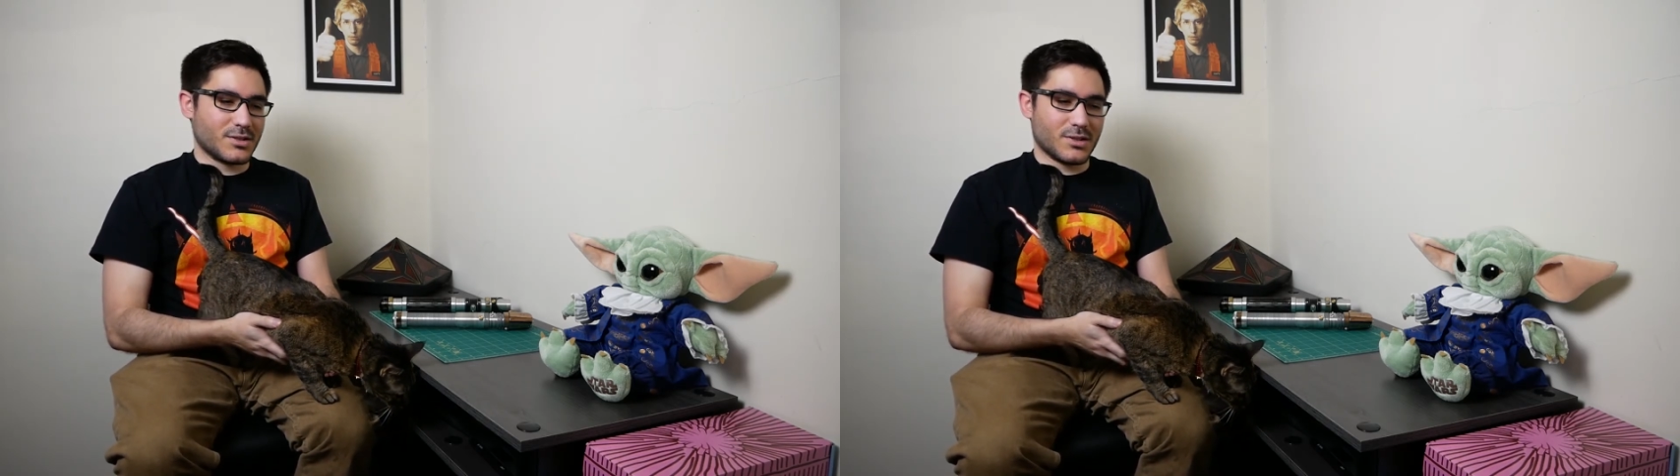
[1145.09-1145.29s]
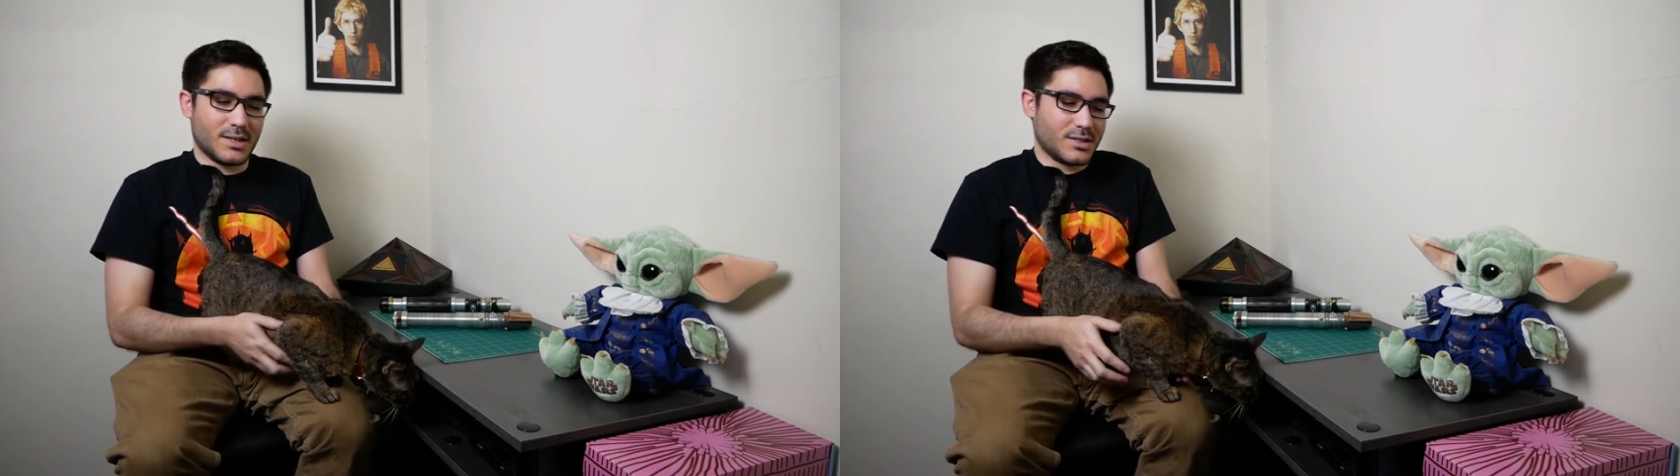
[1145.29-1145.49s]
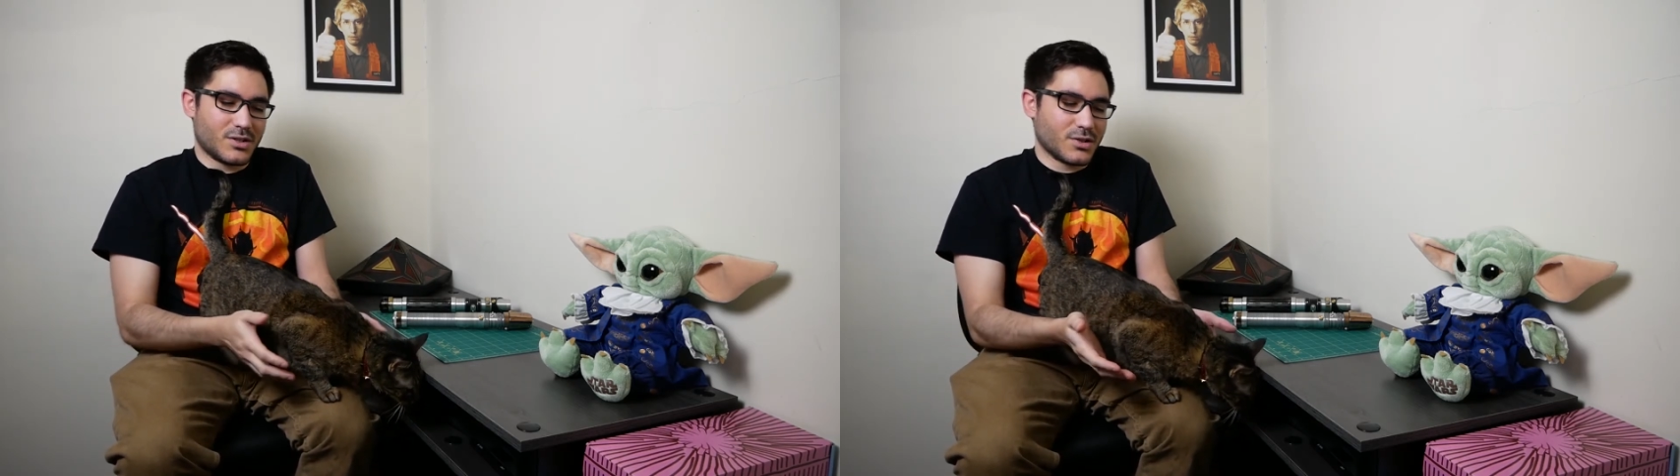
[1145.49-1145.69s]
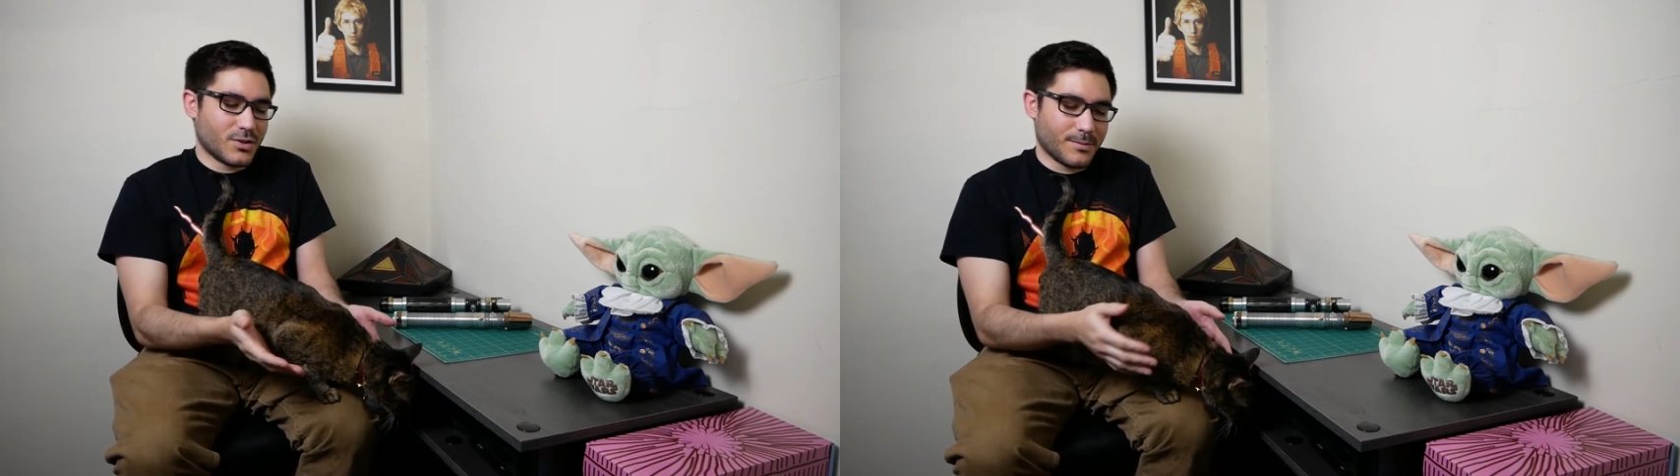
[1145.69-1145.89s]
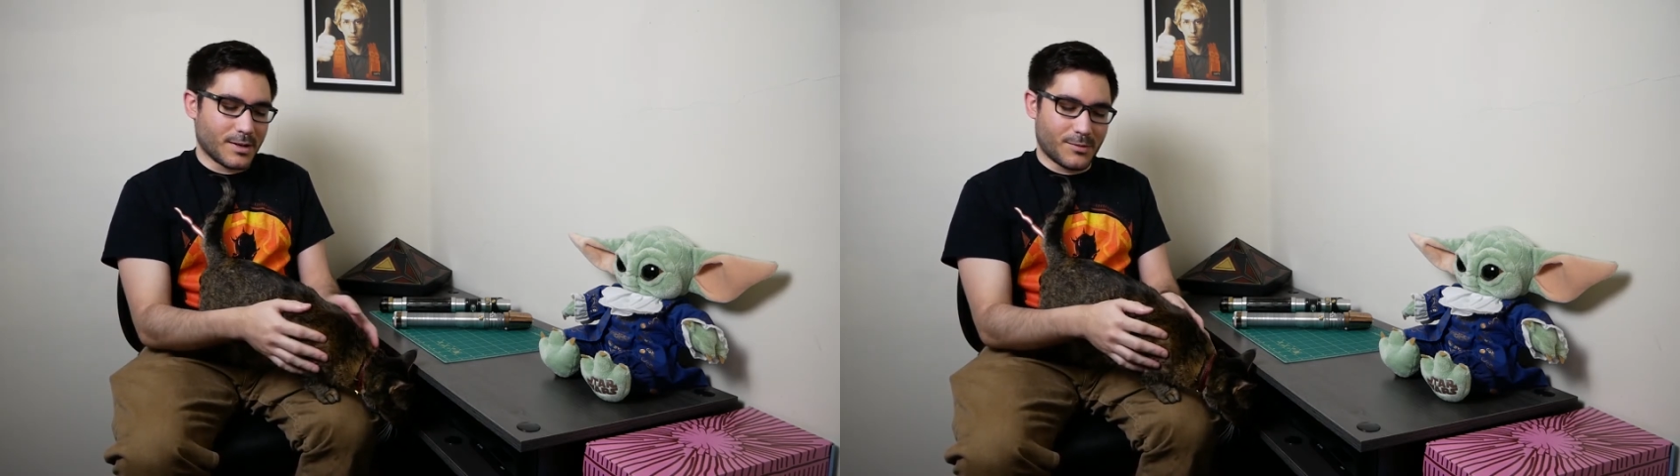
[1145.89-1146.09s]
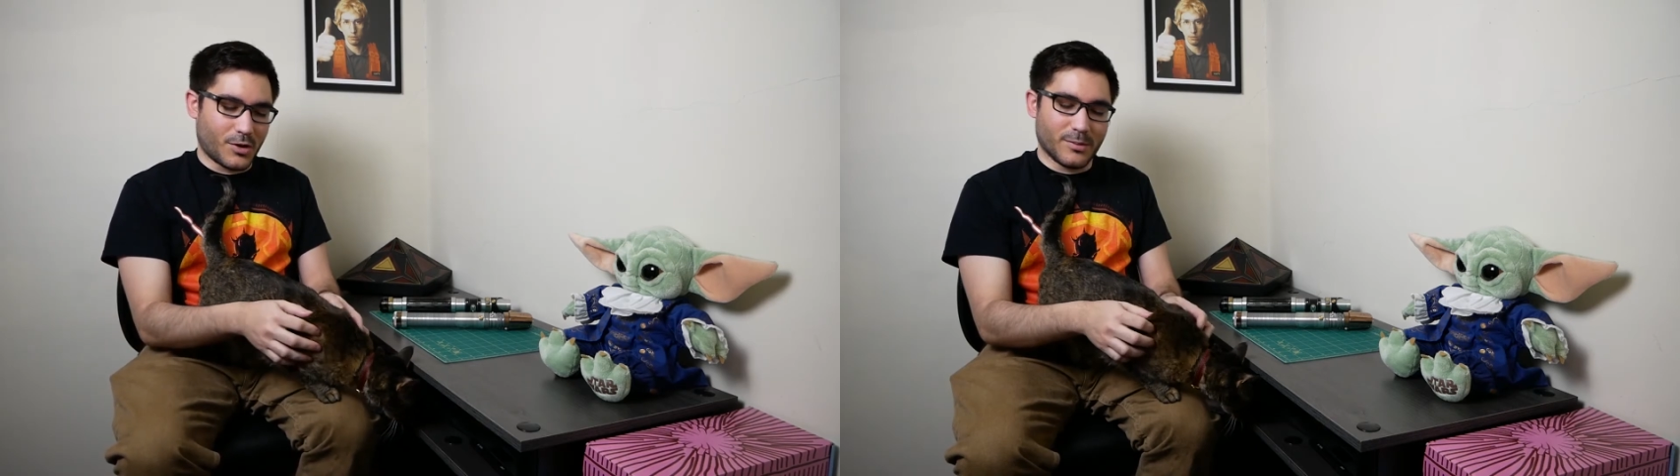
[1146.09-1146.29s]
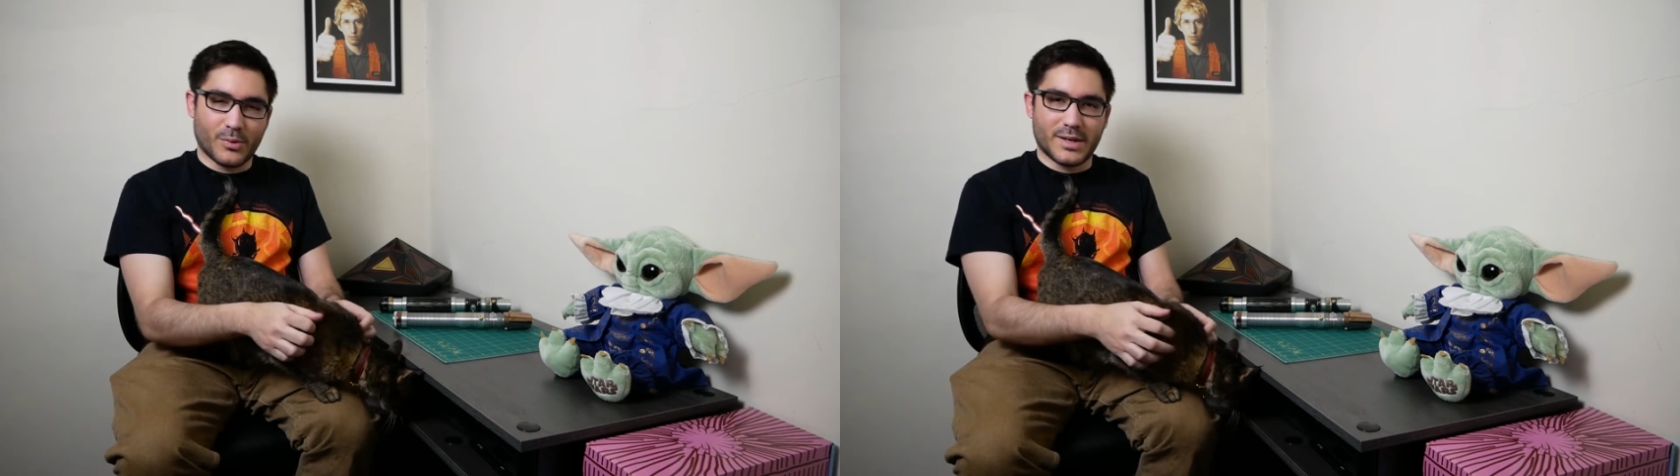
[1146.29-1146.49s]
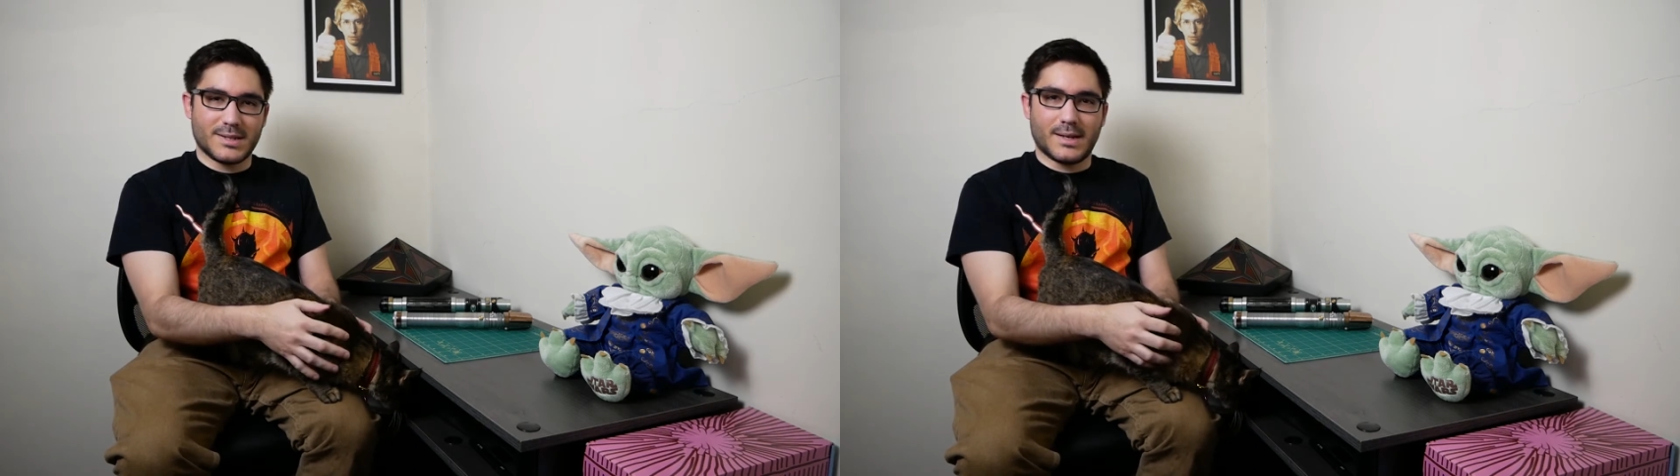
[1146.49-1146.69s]
He's deserving of all the
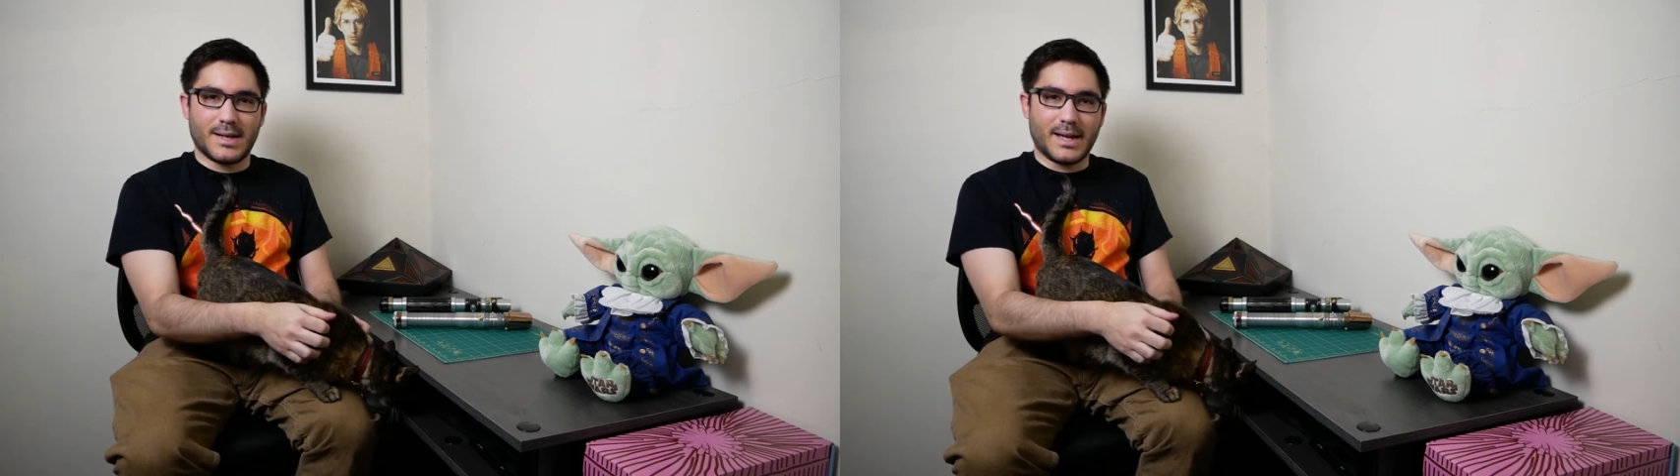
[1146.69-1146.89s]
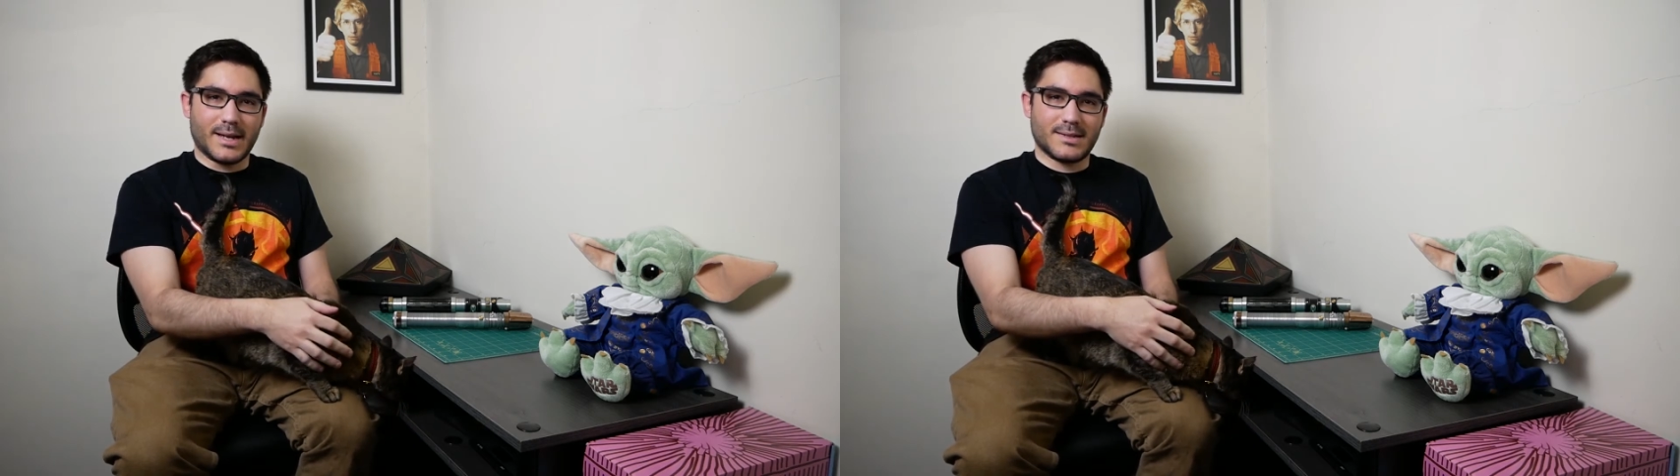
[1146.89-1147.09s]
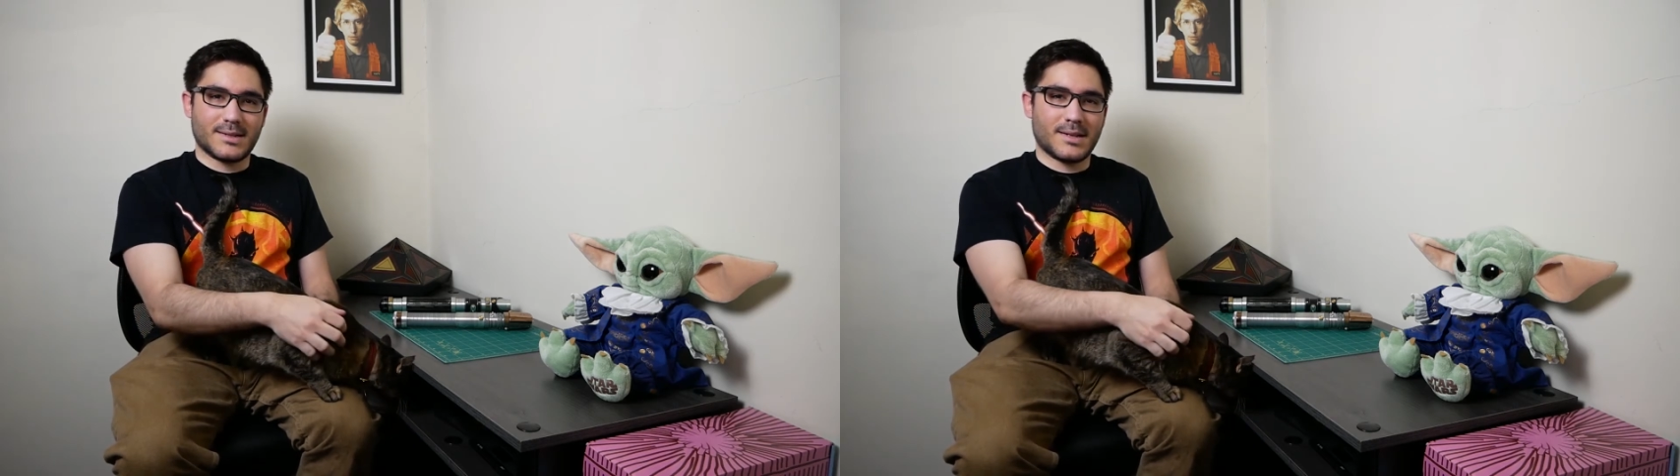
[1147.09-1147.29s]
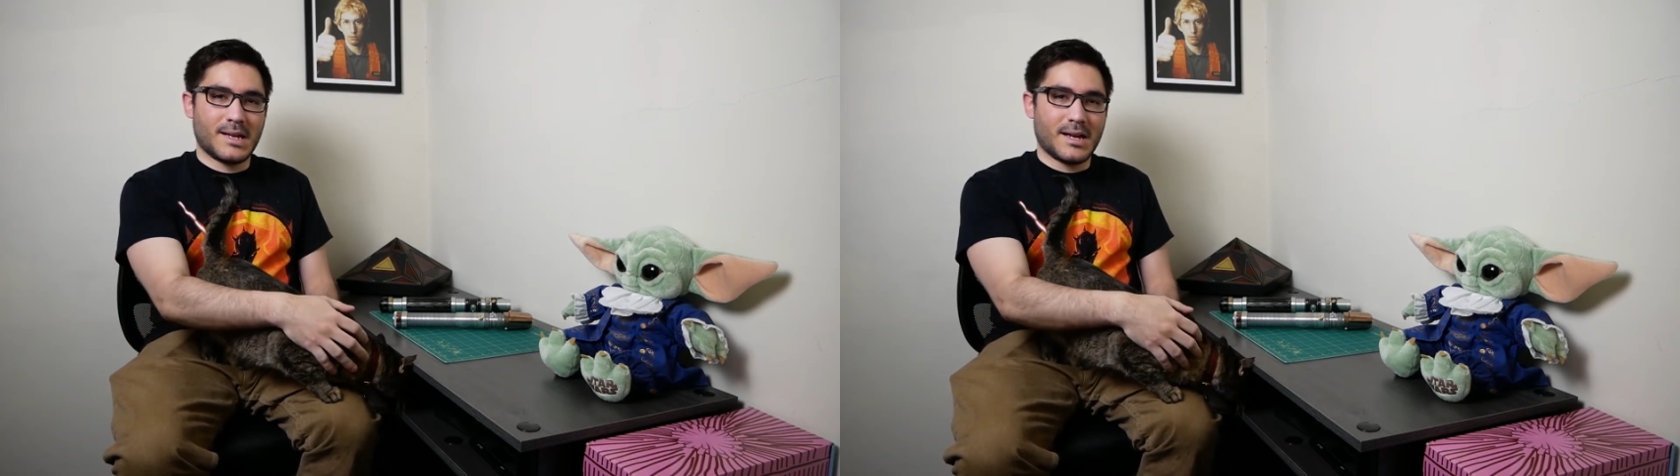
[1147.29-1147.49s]
praise that he gets.